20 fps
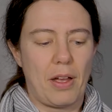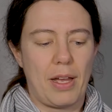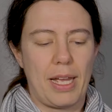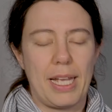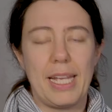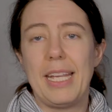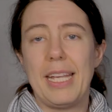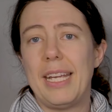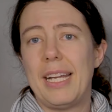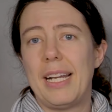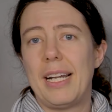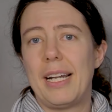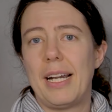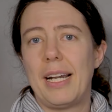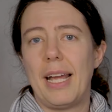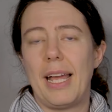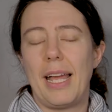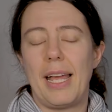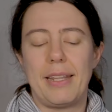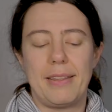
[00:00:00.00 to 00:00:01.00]

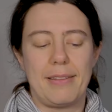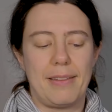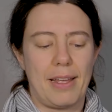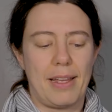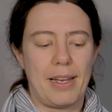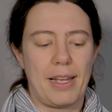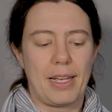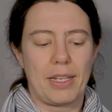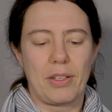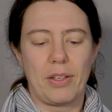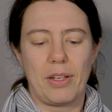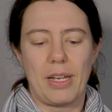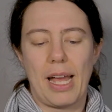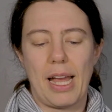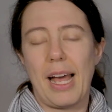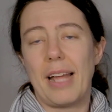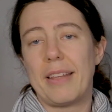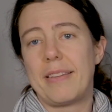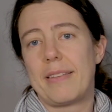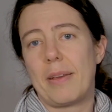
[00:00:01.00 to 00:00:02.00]
here, and then I can
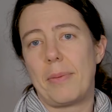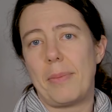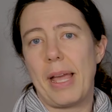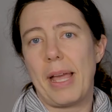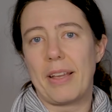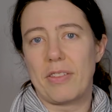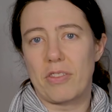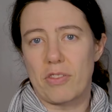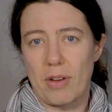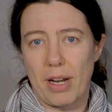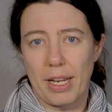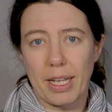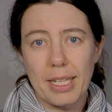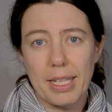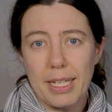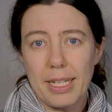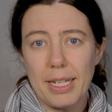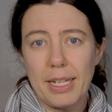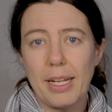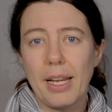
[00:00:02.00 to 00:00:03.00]
add some extra
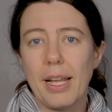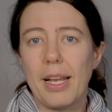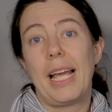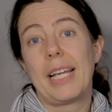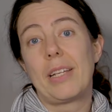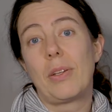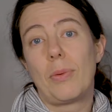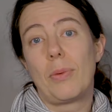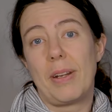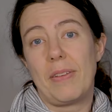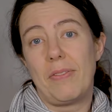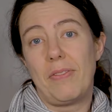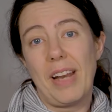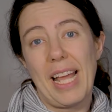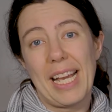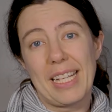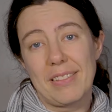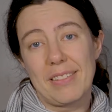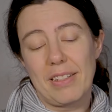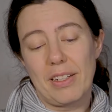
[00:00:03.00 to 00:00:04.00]
gear, like a
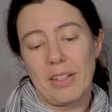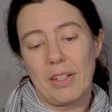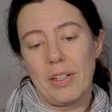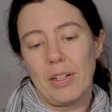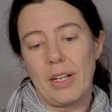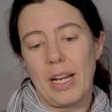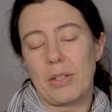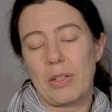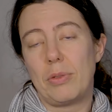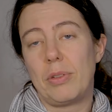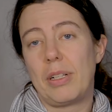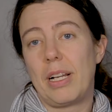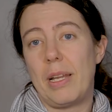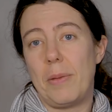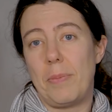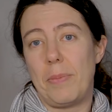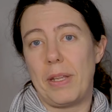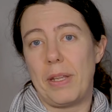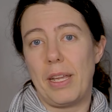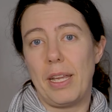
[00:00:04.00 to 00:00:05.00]
reflector. I could
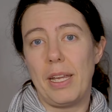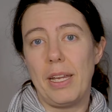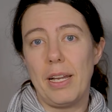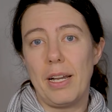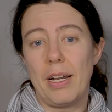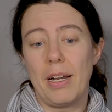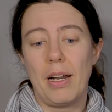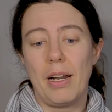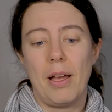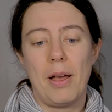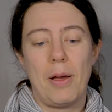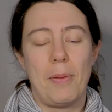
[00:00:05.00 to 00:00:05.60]
clip it here.